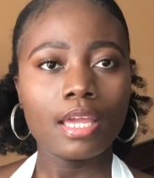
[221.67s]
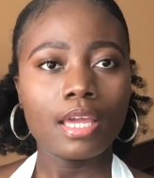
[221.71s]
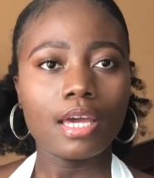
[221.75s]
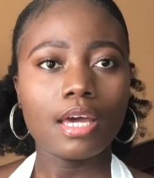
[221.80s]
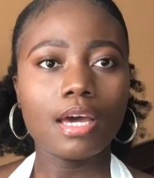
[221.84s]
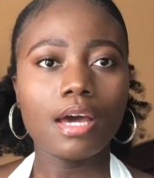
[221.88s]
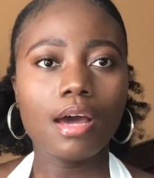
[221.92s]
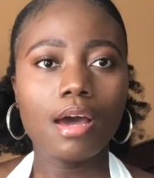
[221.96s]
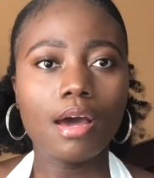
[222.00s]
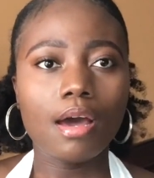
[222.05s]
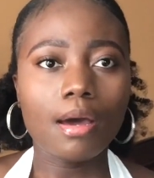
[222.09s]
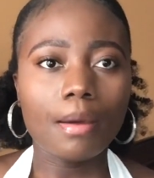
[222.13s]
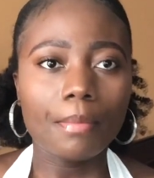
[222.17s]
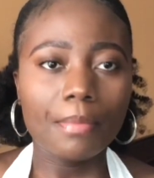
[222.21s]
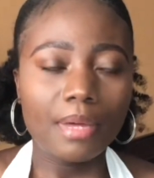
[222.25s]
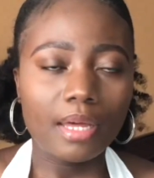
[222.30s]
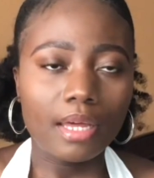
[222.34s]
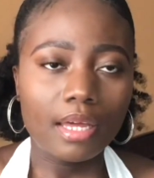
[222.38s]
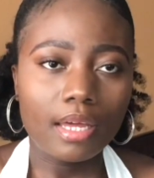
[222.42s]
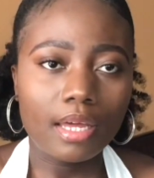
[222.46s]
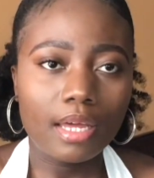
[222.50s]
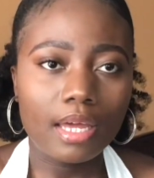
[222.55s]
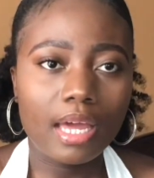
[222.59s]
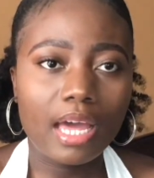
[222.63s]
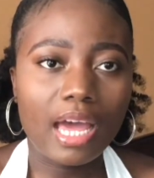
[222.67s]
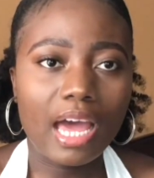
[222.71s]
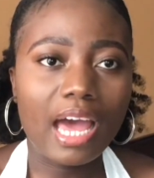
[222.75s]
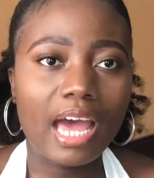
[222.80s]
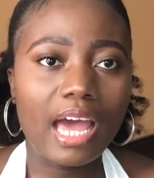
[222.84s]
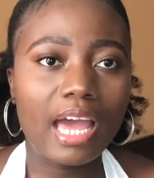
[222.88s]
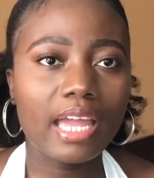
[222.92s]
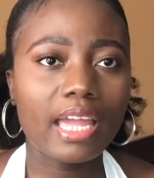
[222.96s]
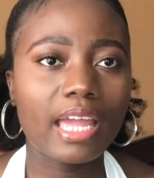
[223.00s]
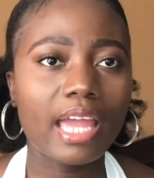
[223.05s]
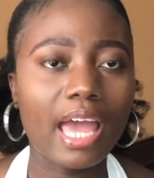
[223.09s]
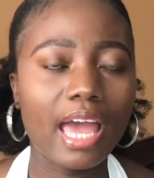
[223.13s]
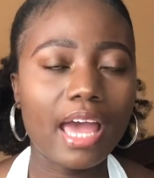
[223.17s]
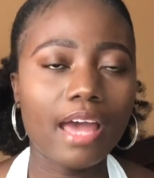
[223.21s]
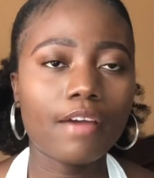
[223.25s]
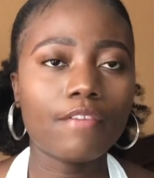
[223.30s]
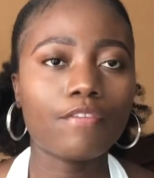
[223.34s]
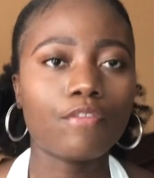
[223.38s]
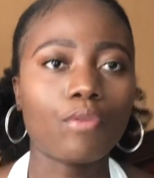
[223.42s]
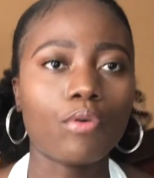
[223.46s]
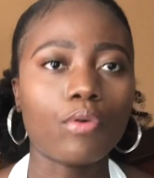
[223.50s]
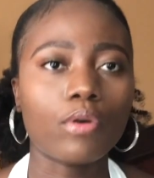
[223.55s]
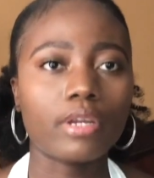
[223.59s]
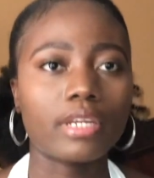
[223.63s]
I
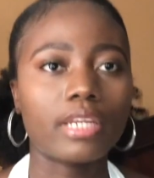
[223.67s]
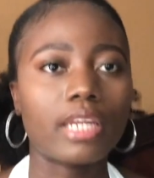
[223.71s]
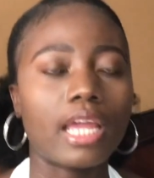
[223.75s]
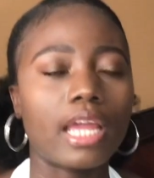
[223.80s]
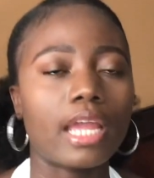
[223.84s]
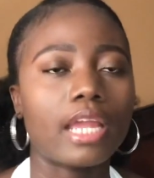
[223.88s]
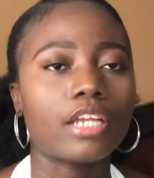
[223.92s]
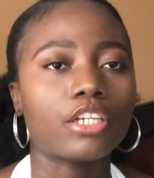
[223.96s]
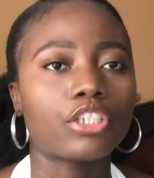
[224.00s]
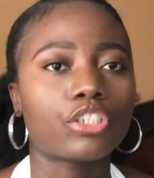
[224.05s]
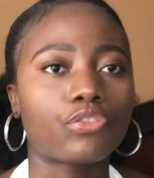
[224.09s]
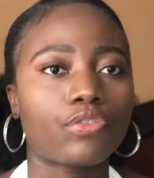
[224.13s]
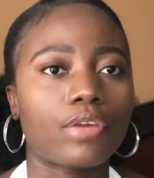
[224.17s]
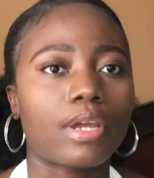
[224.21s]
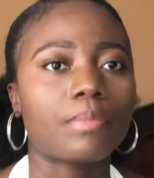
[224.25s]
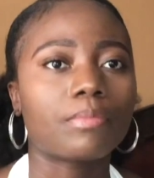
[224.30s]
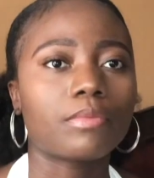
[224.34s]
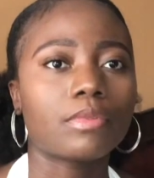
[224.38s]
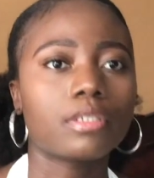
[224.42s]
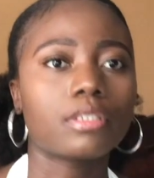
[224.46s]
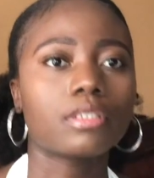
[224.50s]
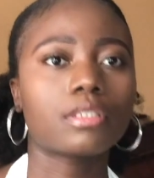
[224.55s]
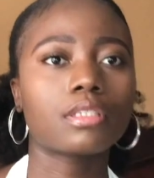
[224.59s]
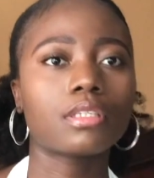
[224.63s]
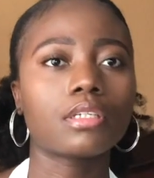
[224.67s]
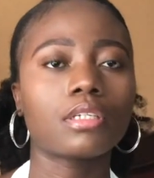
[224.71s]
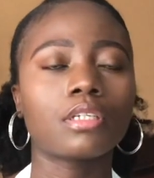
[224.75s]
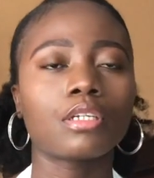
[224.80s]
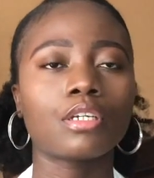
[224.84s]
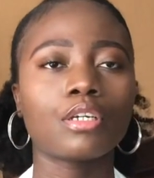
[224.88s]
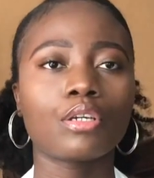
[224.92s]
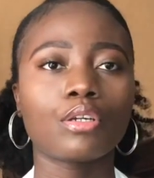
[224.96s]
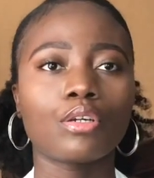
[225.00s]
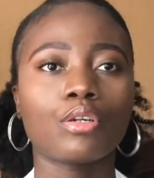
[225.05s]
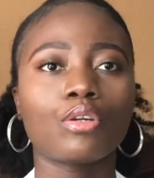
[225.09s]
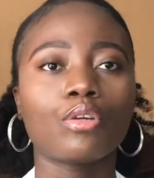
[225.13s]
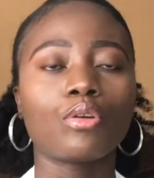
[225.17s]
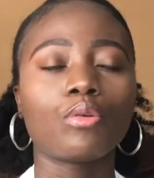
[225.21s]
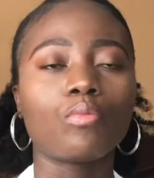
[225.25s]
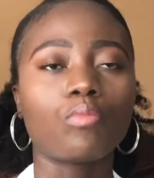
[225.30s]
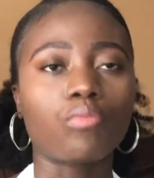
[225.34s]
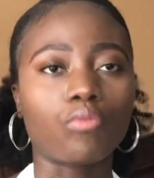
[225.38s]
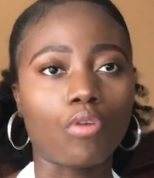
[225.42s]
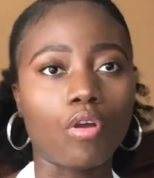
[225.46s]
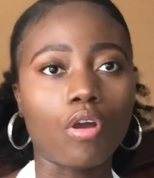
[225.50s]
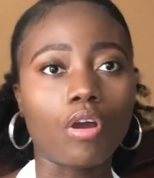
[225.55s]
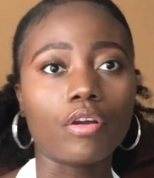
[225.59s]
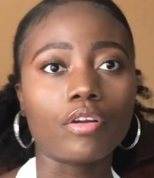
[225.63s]
have on a strapless
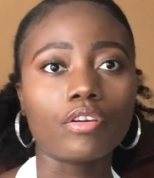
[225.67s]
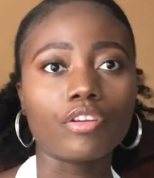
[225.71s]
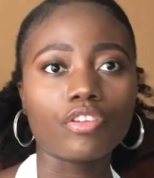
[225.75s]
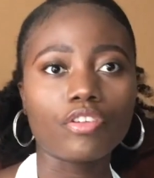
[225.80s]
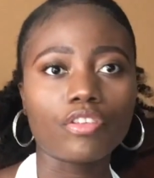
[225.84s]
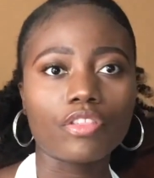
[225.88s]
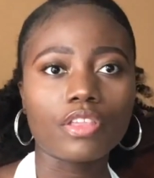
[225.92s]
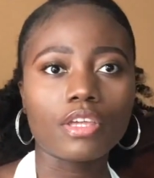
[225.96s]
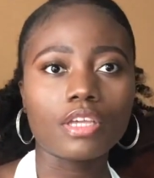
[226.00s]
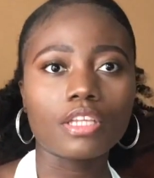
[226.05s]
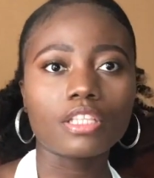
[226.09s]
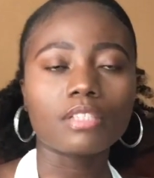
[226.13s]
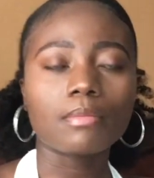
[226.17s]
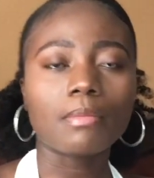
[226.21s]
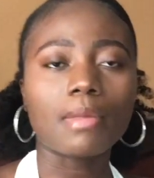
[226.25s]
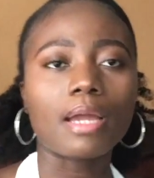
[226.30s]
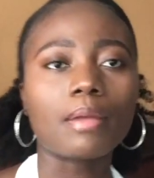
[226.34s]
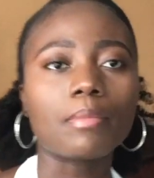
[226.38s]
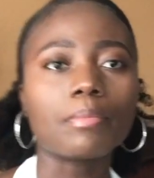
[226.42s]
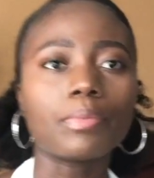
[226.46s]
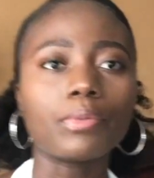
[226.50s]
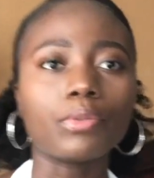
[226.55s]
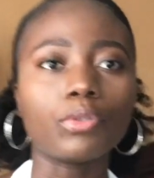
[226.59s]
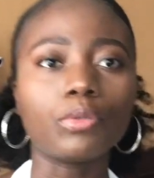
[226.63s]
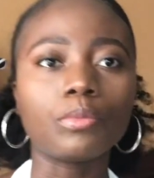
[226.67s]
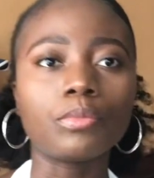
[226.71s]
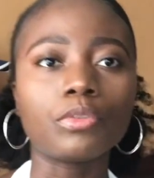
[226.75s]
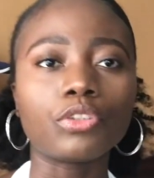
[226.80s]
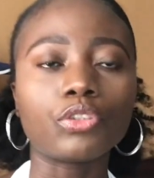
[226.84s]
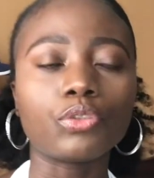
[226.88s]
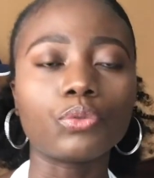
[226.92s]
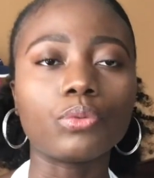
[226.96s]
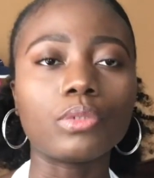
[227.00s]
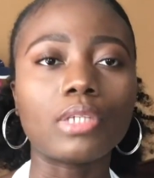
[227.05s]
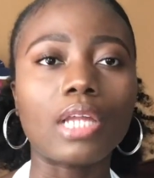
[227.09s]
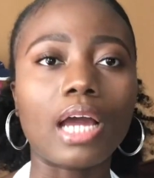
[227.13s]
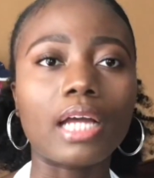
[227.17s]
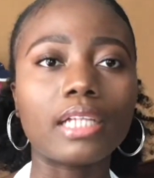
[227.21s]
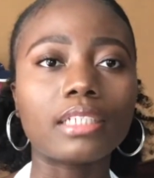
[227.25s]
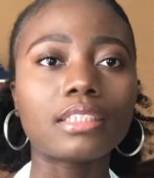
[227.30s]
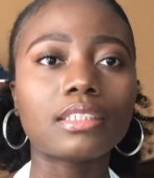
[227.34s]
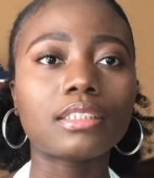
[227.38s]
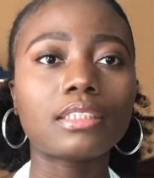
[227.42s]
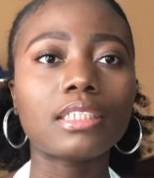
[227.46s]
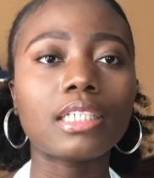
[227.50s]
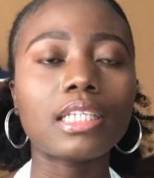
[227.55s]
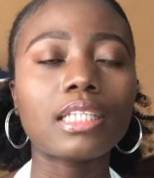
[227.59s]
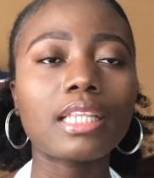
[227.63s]
bra under this. My boobs do not
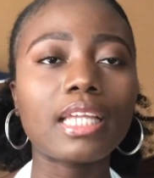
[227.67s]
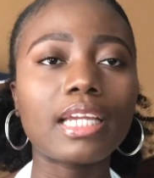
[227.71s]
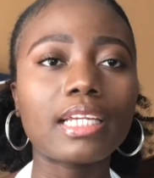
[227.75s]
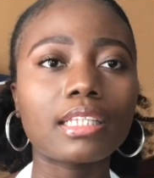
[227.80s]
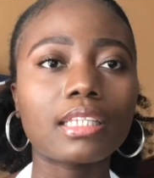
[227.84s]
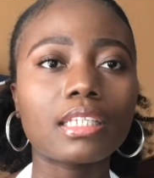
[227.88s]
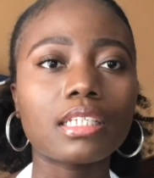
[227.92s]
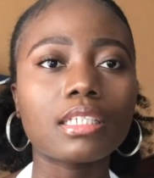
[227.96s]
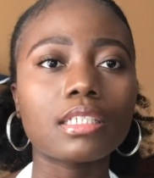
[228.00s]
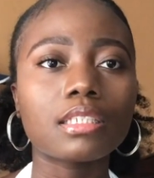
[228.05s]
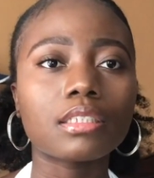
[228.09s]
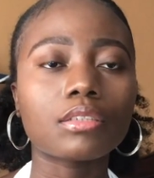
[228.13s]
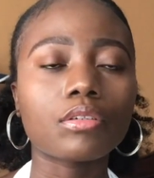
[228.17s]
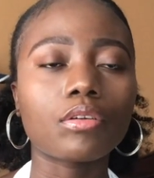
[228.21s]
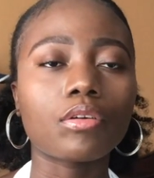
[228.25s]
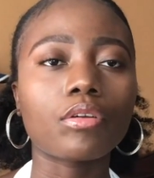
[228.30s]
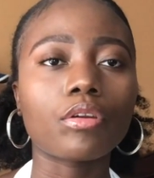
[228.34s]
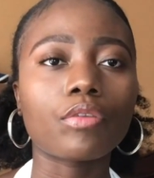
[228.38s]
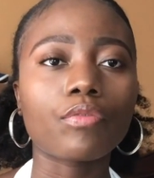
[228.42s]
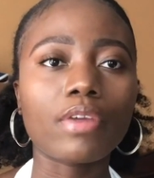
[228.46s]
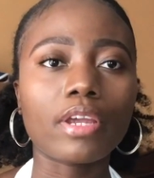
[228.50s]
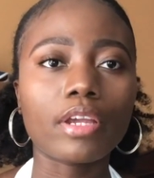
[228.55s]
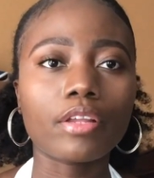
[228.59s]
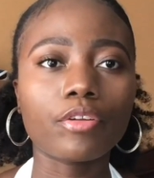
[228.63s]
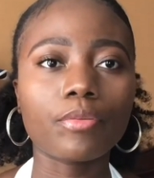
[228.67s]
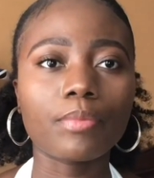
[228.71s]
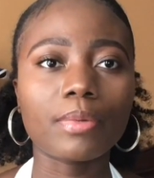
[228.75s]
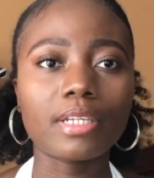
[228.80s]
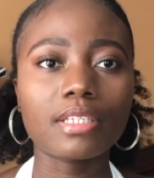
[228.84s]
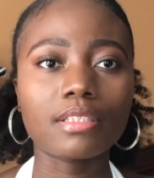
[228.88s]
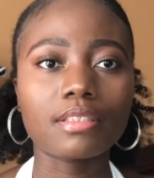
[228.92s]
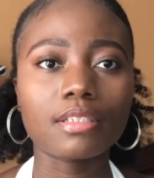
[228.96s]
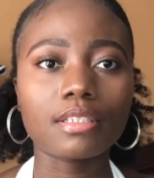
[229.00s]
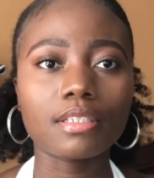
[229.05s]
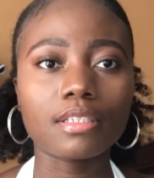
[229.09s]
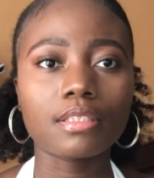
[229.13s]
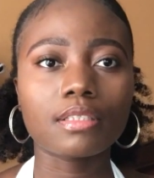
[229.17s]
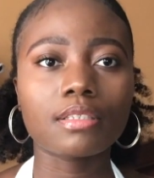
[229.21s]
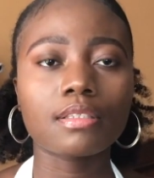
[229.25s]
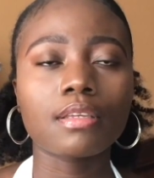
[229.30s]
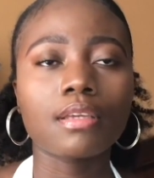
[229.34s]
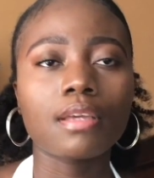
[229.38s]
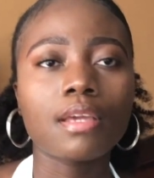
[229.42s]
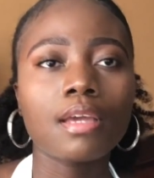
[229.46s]
sit like this on a regular basis.